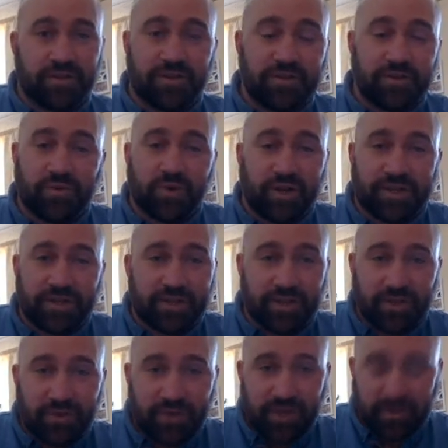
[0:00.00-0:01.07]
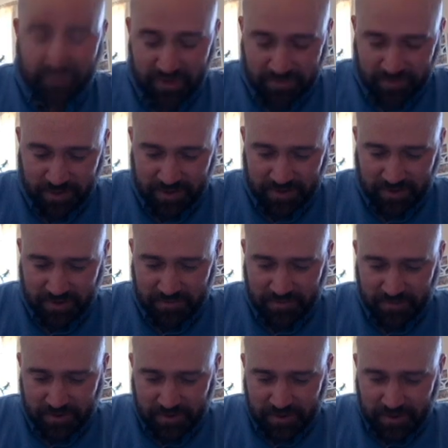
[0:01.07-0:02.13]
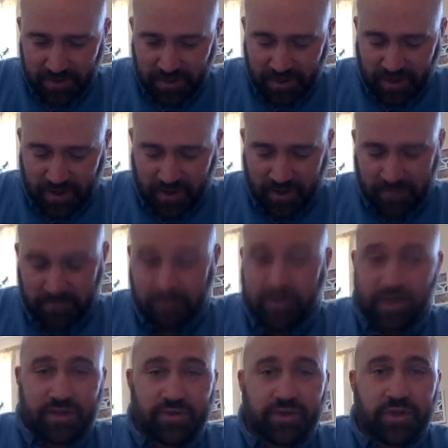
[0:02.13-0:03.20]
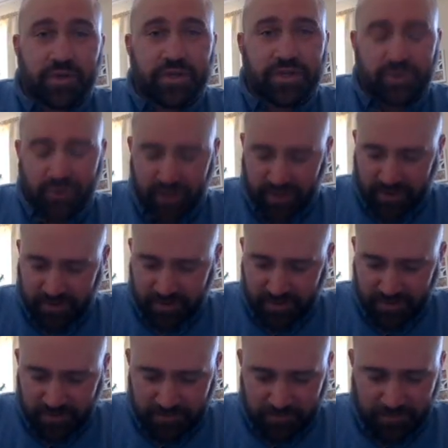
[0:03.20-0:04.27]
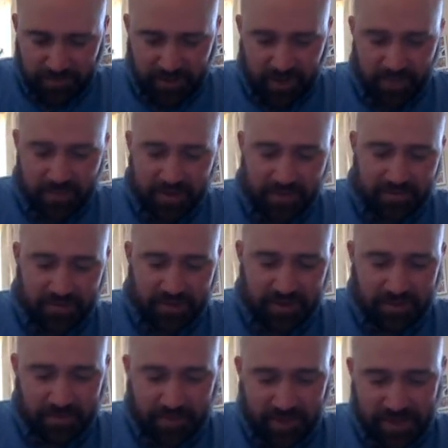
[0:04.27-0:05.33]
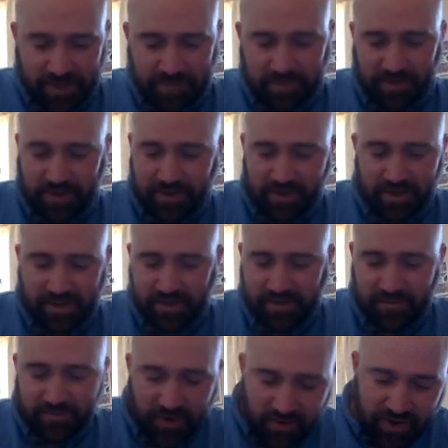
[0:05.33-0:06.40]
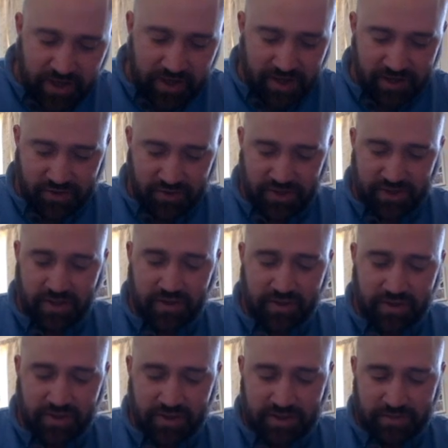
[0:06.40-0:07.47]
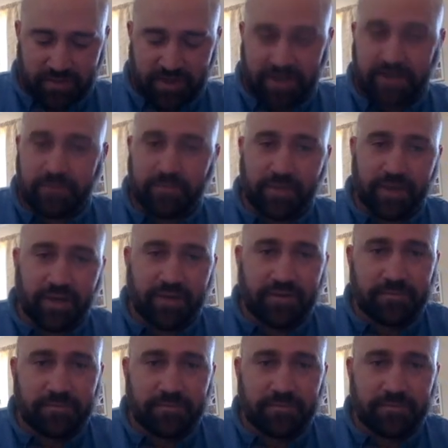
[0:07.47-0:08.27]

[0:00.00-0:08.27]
do what I did at uni in my spare time. Make sure you enjoy it. I'm definitely biased, but I think it's a very interesting learning space to be in.